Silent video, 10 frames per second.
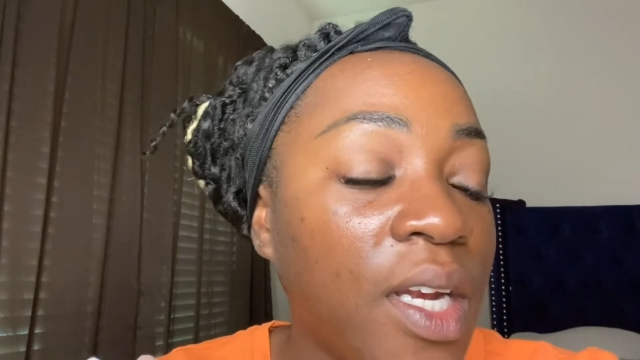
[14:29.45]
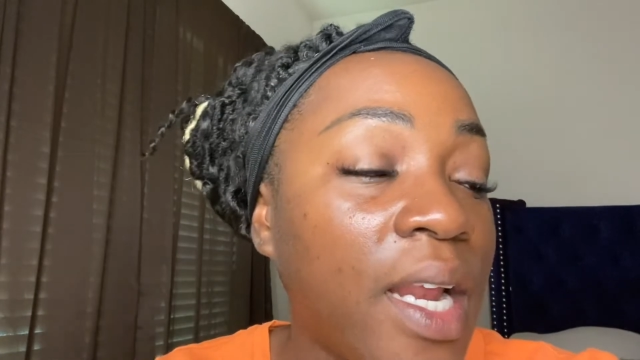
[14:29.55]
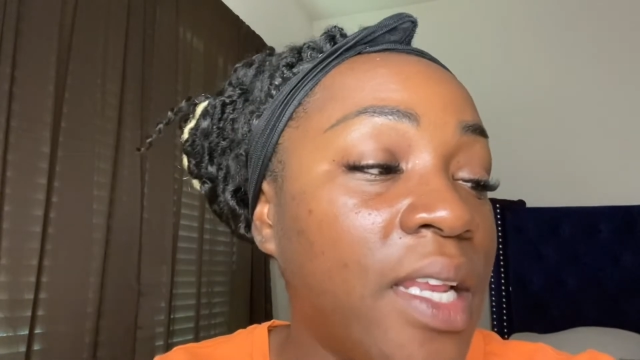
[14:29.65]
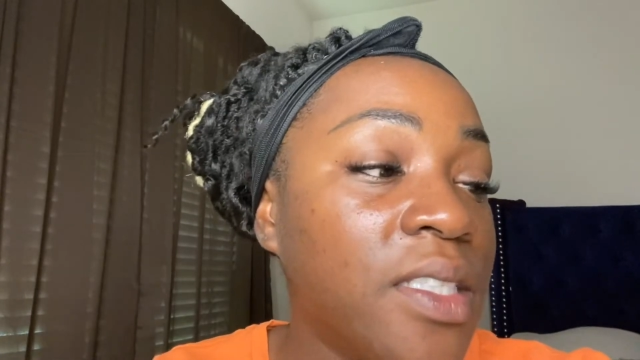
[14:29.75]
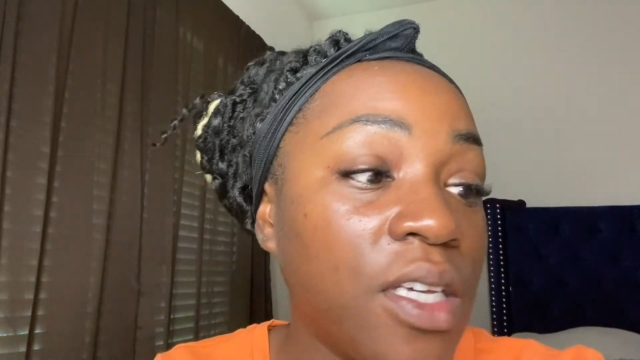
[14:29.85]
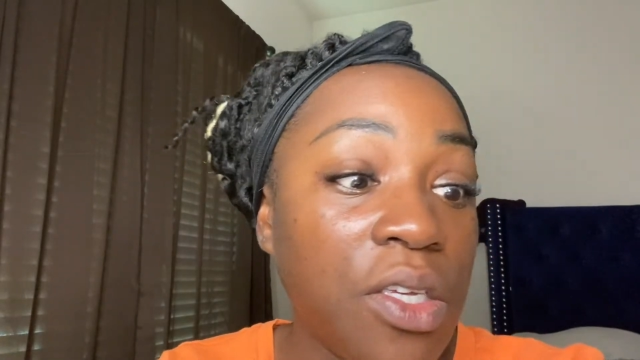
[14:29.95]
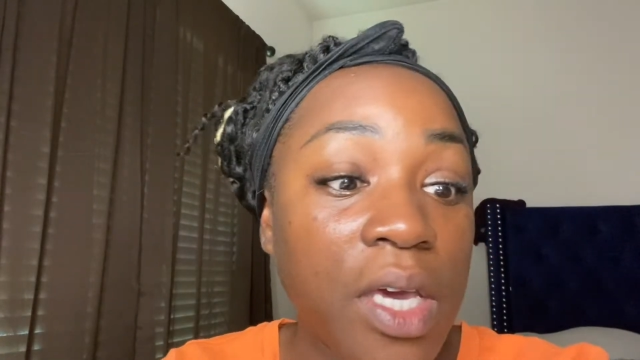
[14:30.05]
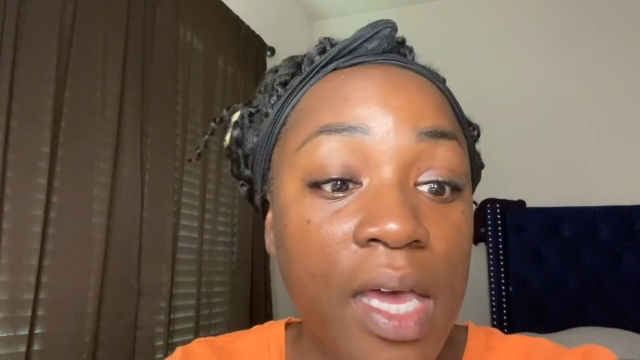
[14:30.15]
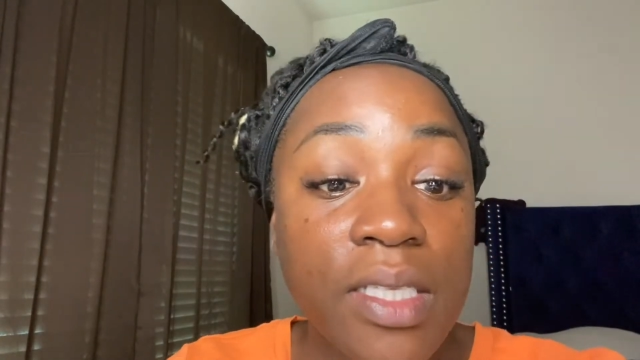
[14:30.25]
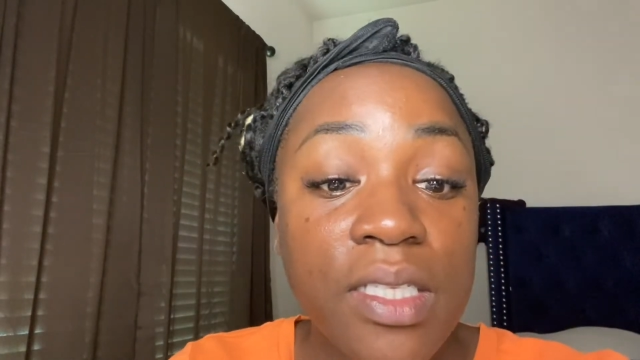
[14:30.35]
And I didn't tell you
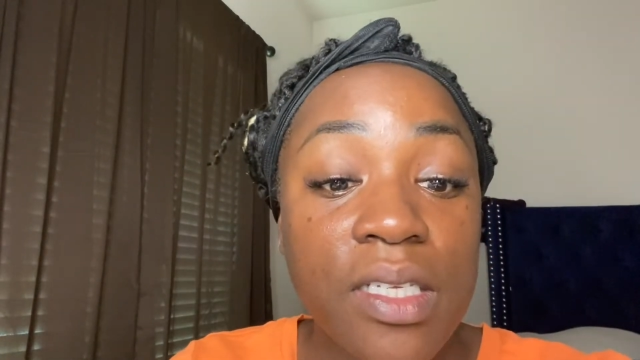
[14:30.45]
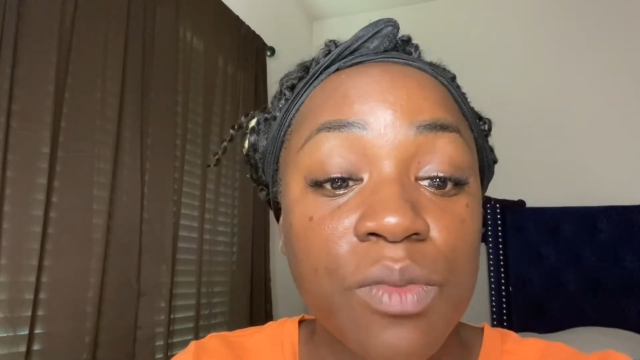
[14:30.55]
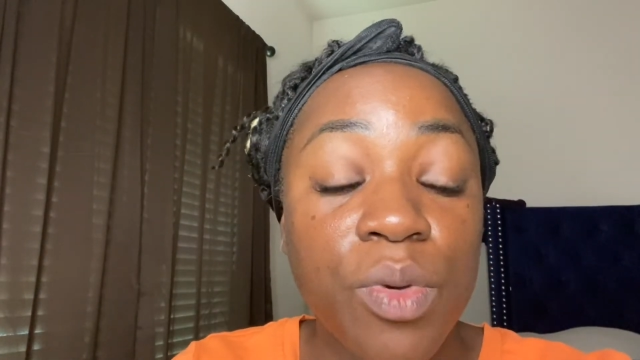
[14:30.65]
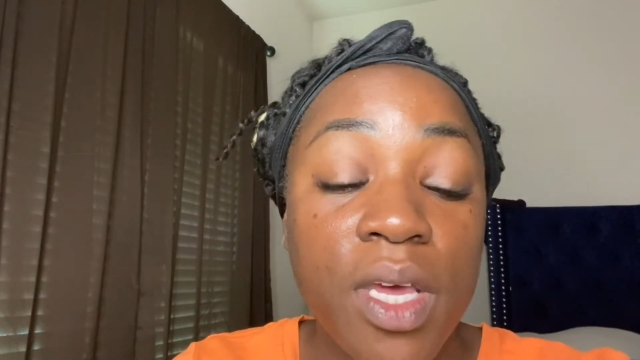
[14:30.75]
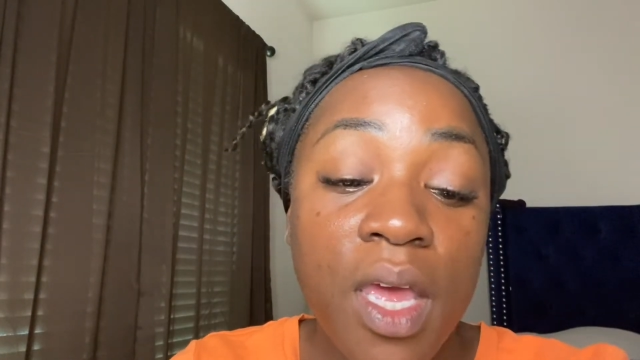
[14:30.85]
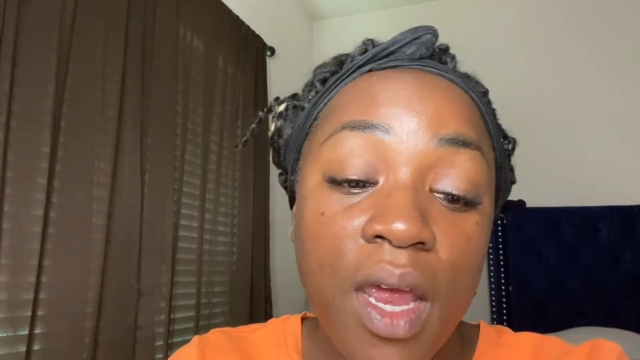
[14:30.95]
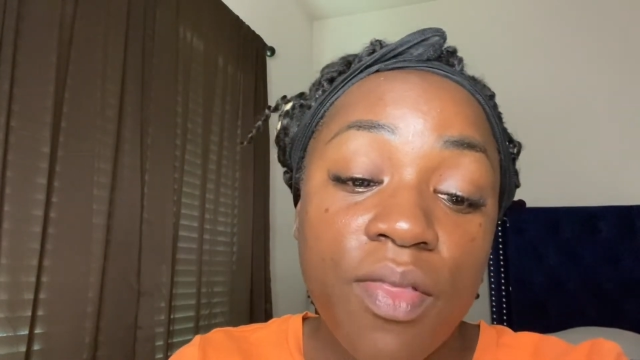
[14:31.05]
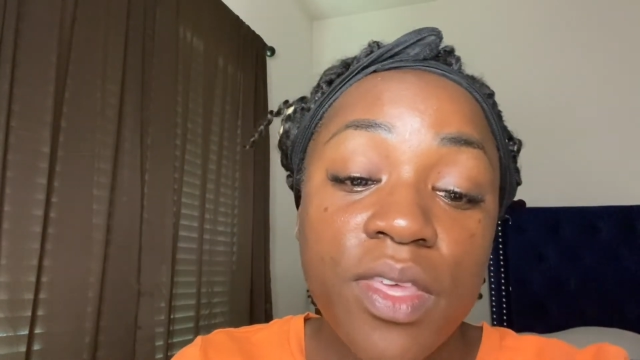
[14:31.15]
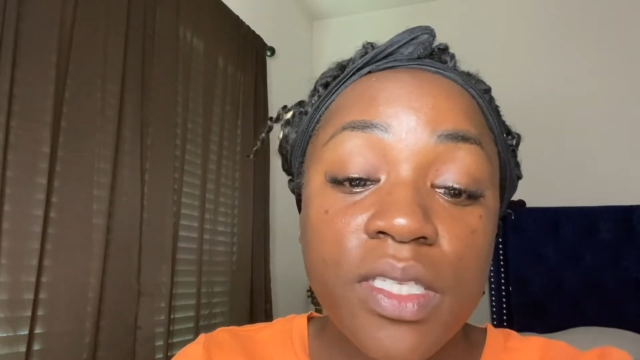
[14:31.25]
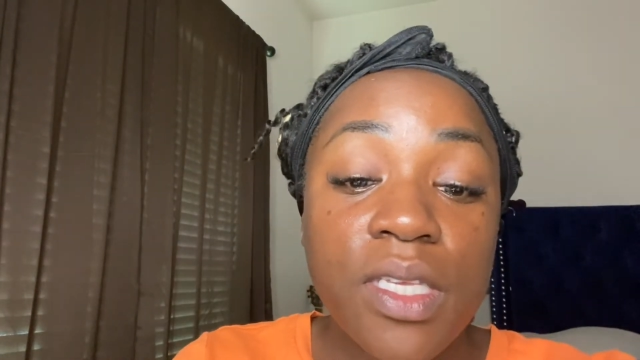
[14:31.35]
guys this, but
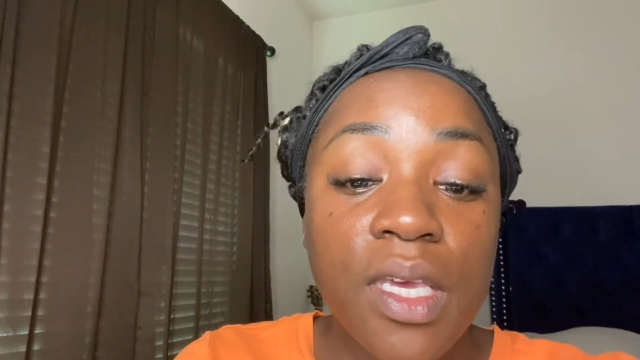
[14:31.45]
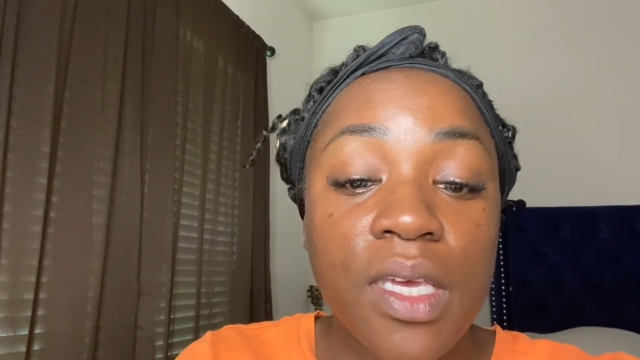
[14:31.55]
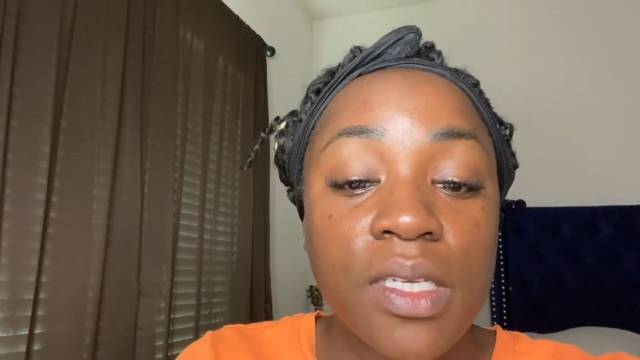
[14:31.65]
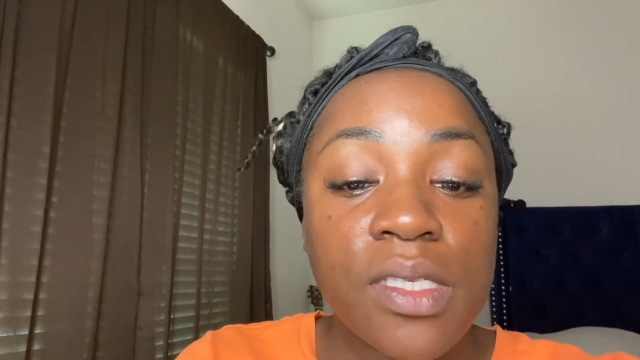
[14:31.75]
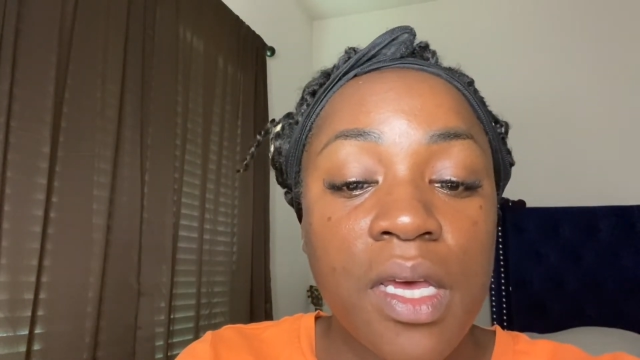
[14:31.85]
this is